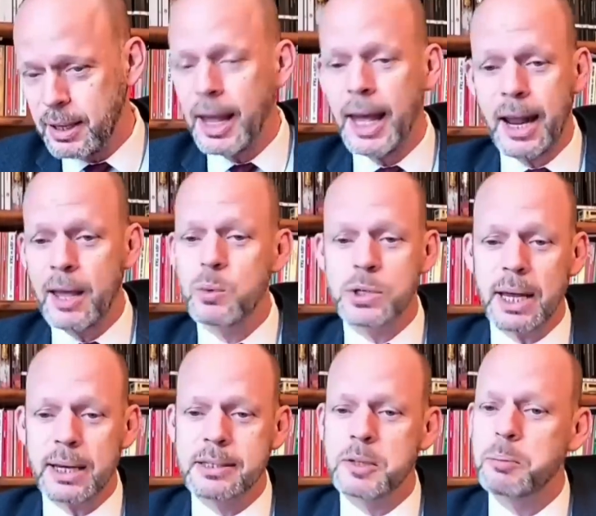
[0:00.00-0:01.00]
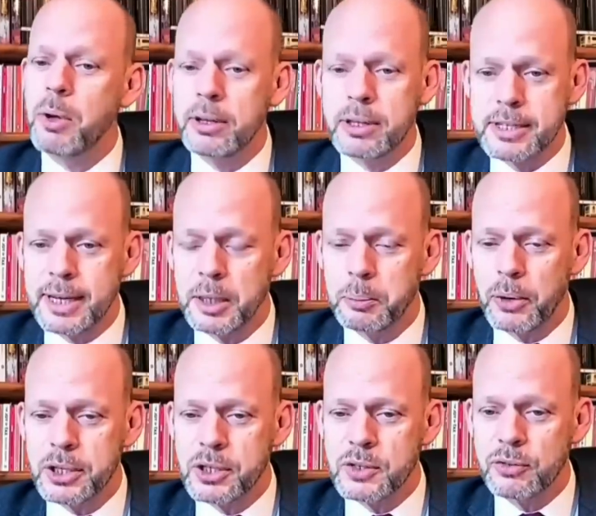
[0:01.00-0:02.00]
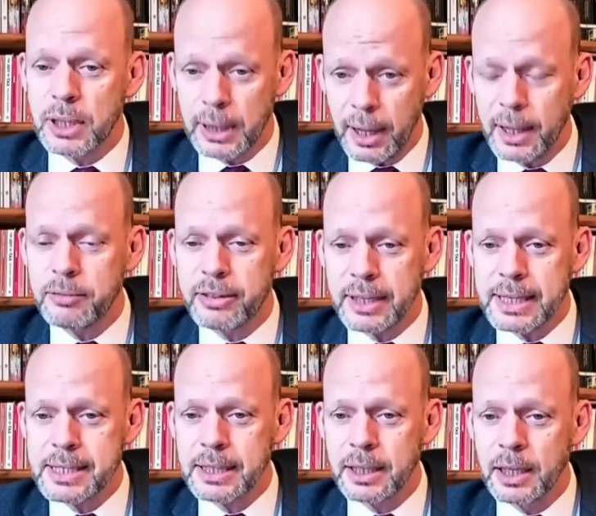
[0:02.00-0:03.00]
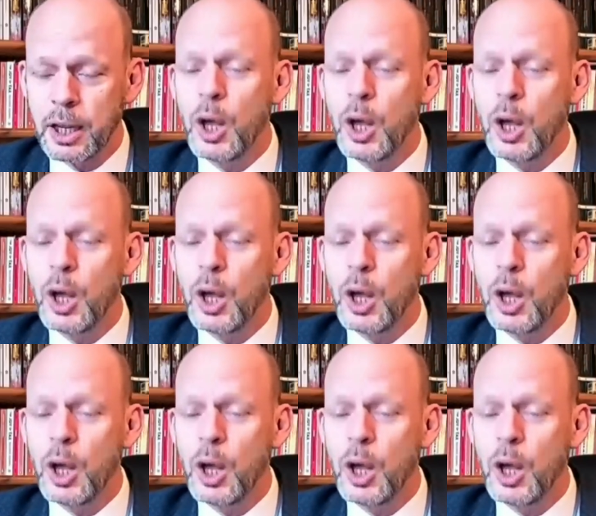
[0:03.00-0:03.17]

And I was asked, as part of the celebrations for the live theatre,